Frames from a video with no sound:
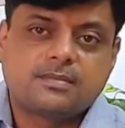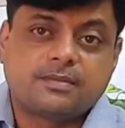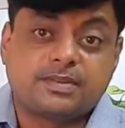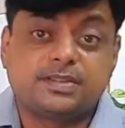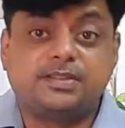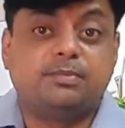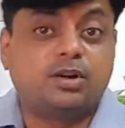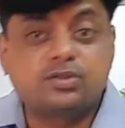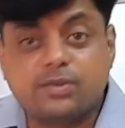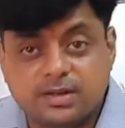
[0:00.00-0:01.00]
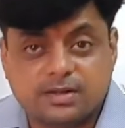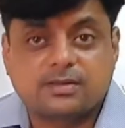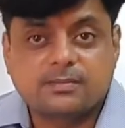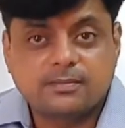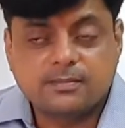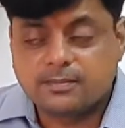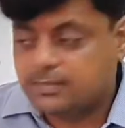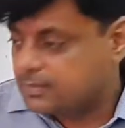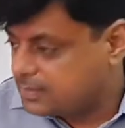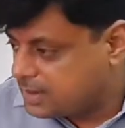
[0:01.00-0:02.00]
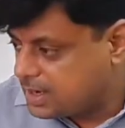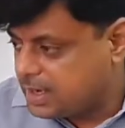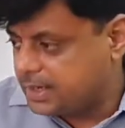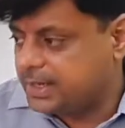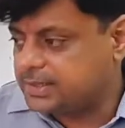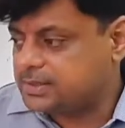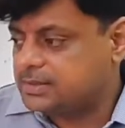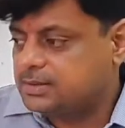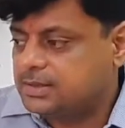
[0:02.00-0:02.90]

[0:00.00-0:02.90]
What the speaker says: It is demonstrated. Next